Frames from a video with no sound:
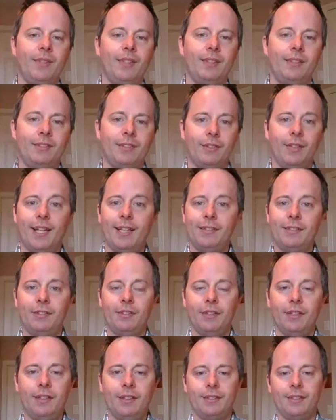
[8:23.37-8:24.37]
So that's
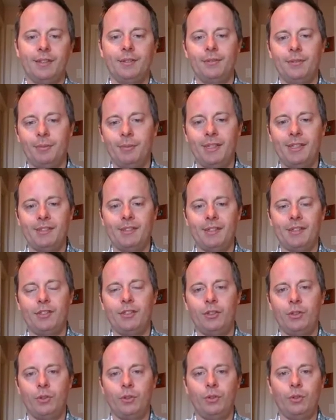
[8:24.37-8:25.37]
good. It means that
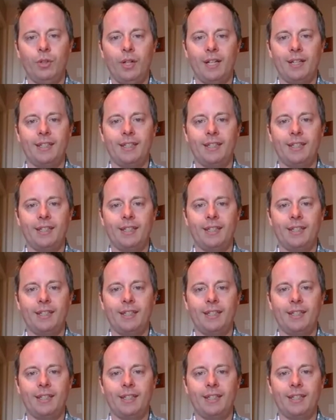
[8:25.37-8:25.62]
you